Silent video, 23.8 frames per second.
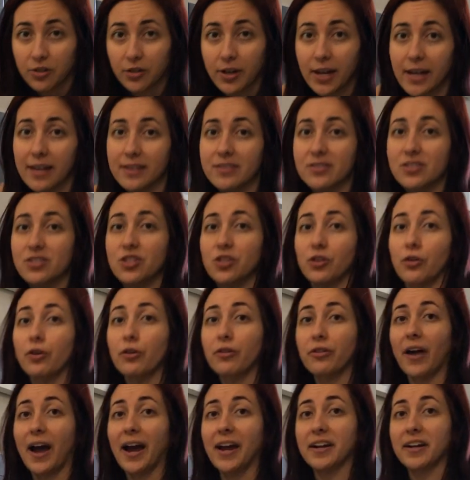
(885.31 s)
your hands to your
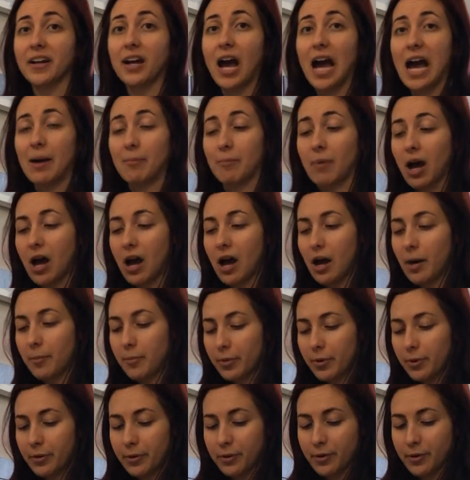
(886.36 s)
thigh to come up.